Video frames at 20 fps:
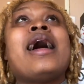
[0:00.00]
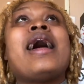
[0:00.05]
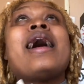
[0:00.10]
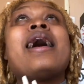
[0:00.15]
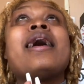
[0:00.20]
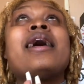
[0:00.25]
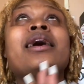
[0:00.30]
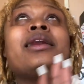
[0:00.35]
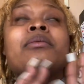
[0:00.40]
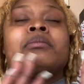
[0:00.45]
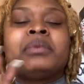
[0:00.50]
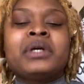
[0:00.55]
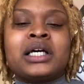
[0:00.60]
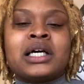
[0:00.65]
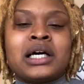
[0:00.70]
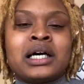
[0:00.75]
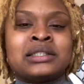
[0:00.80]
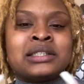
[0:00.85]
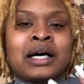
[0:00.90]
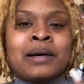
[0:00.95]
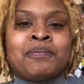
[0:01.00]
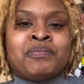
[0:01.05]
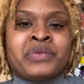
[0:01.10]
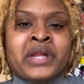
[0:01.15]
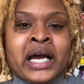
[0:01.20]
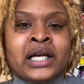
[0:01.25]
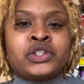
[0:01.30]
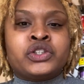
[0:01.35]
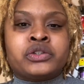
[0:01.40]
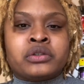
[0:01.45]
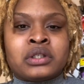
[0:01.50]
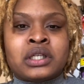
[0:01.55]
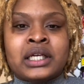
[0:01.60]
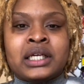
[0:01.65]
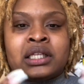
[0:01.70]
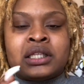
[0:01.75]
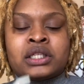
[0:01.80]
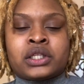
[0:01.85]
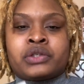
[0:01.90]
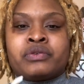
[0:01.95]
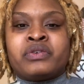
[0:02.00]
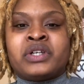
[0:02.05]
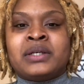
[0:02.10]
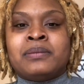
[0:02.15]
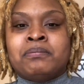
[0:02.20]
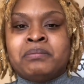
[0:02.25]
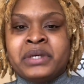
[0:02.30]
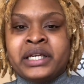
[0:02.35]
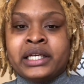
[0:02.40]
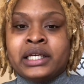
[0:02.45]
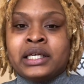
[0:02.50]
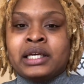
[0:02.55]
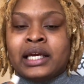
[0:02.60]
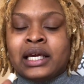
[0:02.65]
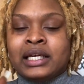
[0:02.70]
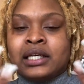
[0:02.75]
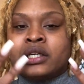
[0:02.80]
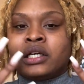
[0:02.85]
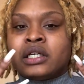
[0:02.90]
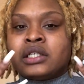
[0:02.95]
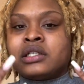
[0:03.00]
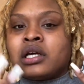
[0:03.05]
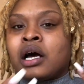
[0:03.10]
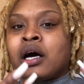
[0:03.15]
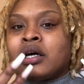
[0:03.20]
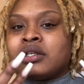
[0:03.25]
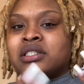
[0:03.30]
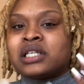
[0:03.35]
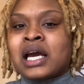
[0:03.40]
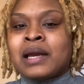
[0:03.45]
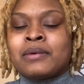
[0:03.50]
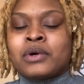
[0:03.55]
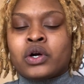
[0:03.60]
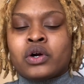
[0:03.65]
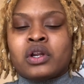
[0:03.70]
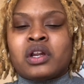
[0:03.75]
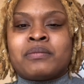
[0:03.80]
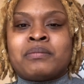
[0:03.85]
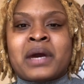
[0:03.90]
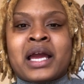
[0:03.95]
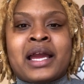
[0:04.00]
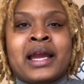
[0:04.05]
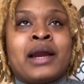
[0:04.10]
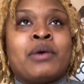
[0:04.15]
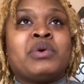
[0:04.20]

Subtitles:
and because I'm naturally 3B in the tight curl of my hair,